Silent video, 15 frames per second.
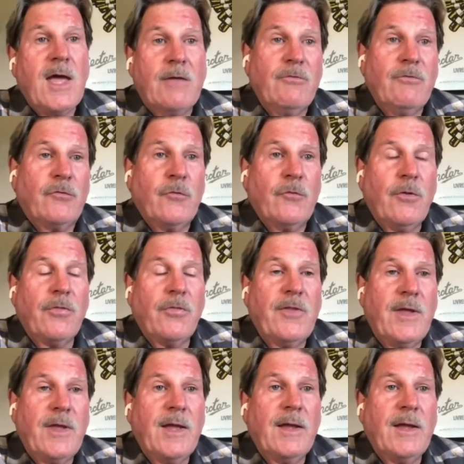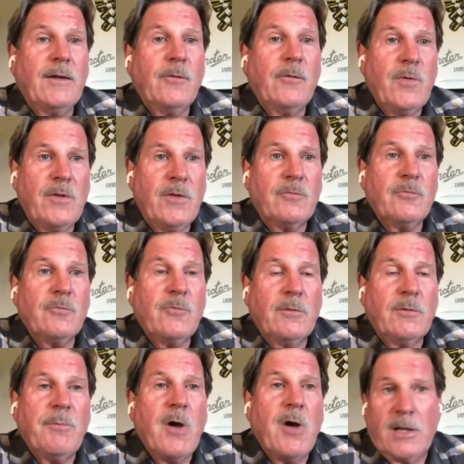this whole thing, we'll
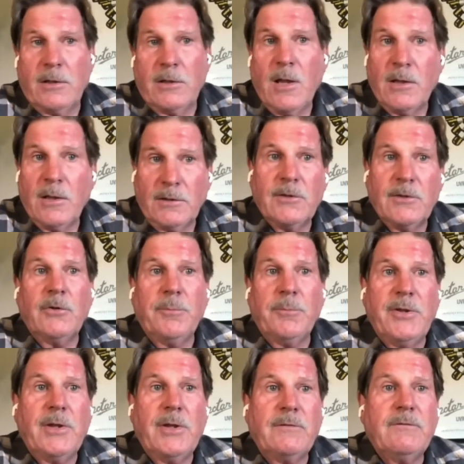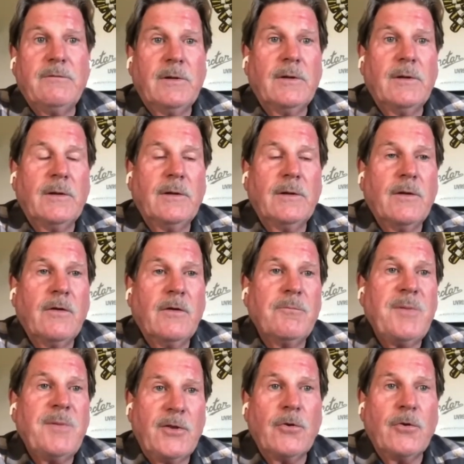bottle a little bit of
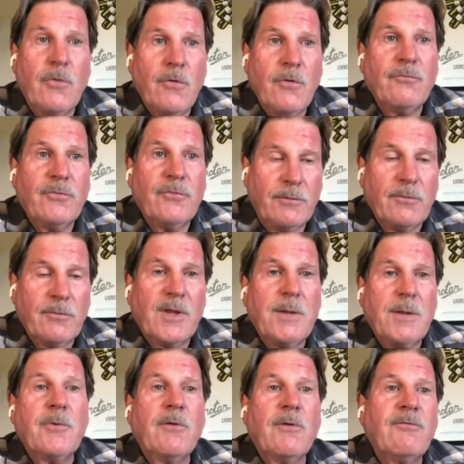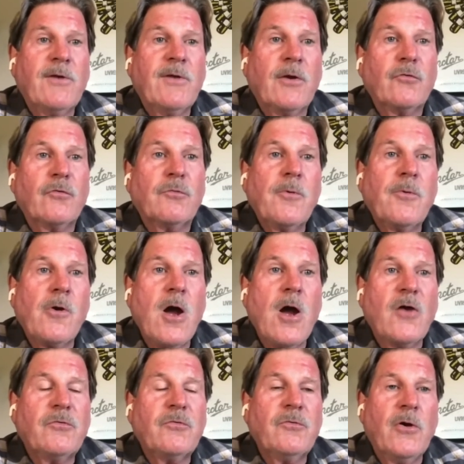Pinot. Hopefully, we're keeping our fingers
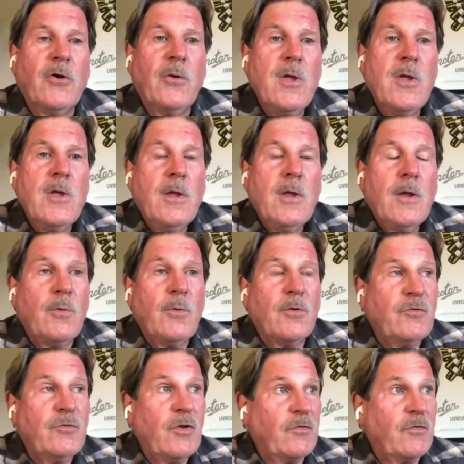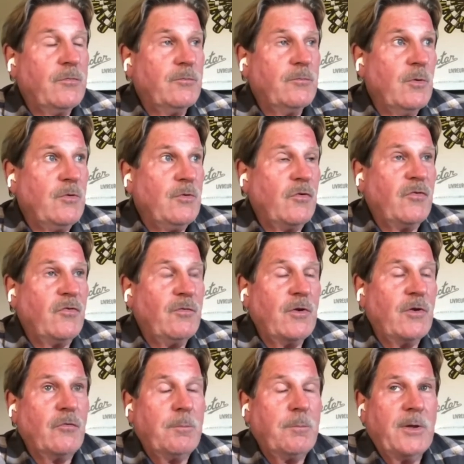crossed. So we just
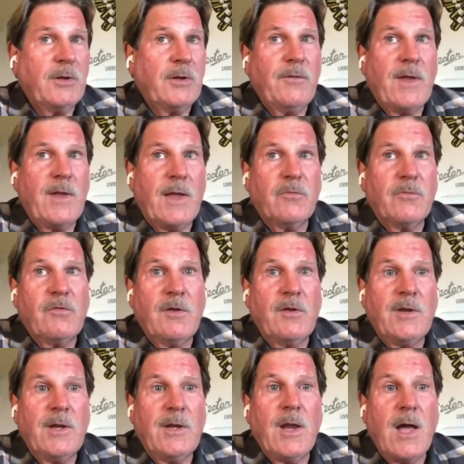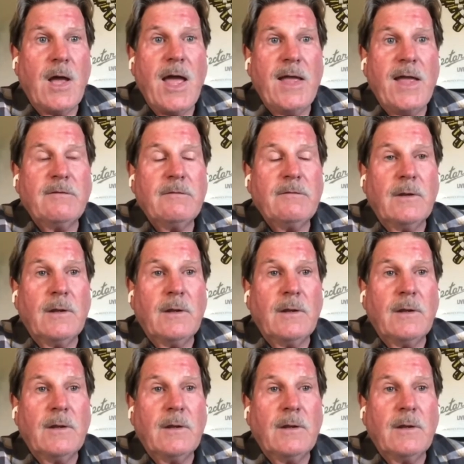finished picking that Sunday night,